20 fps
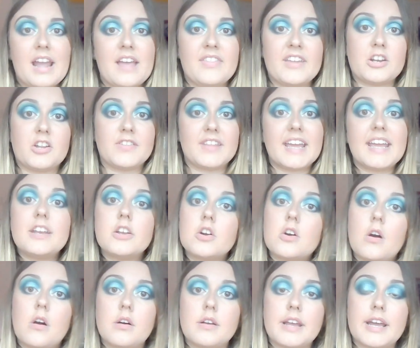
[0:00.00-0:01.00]
And then on the inner
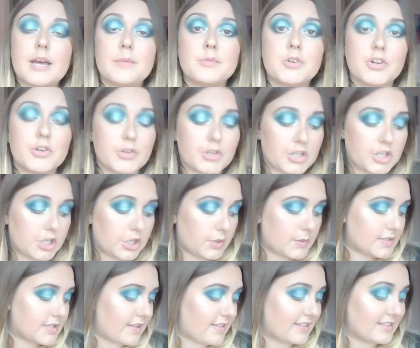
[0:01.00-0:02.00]
corner, I'm going to
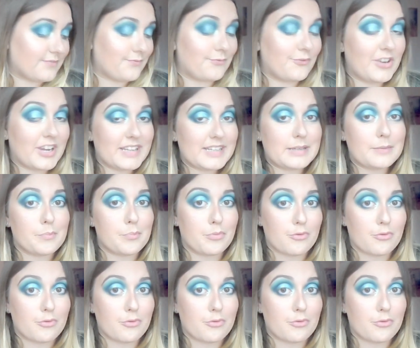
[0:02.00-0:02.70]
use the really